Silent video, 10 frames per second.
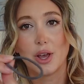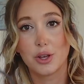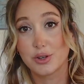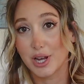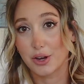
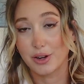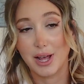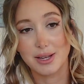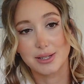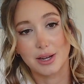You take your
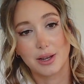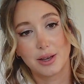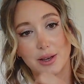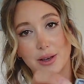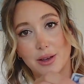elastic,
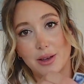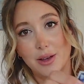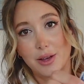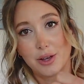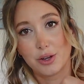
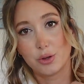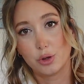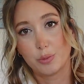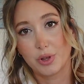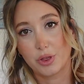you
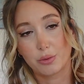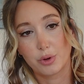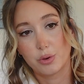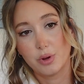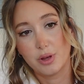loop it
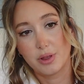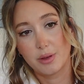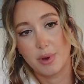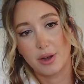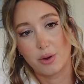through the
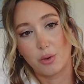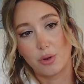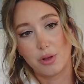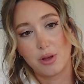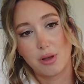
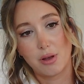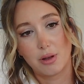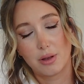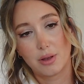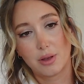buttonhole,
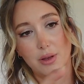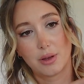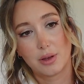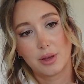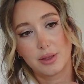
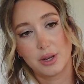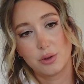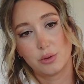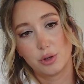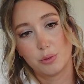and
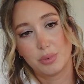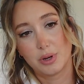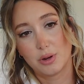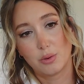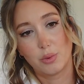you loop
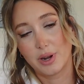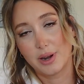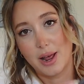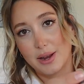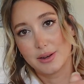one
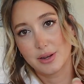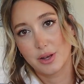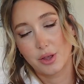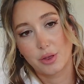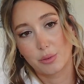end
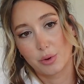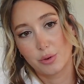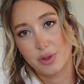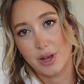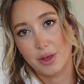
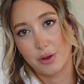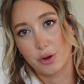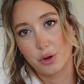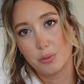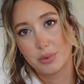through the other
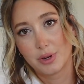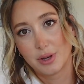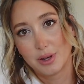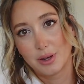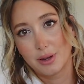hoop.
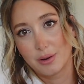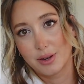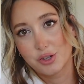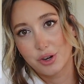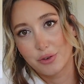
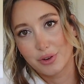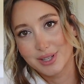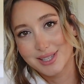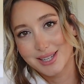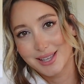Not sure if you
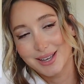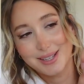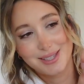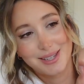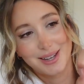can see
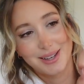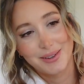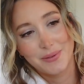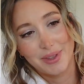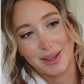this,
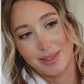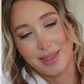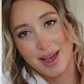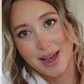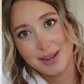like
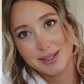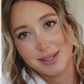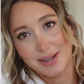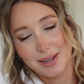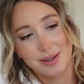that,
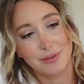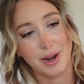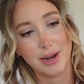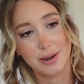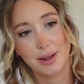
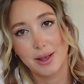right?